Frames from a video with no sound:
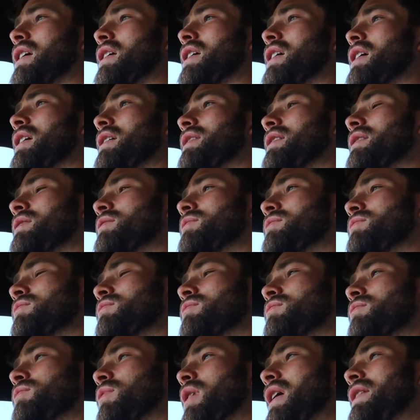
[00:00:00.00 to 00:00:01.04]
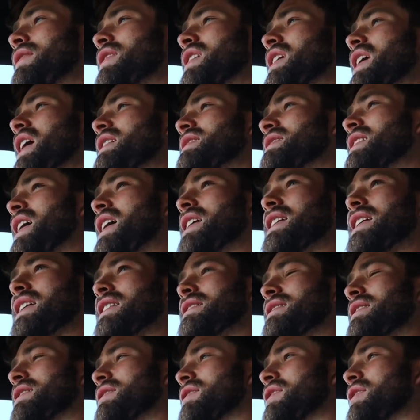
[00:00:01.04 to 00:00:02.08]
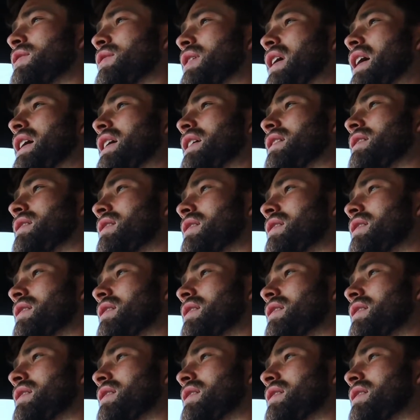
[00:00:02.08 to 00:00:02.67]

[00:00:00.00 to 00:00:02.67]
I think whatever year 10 is in UK,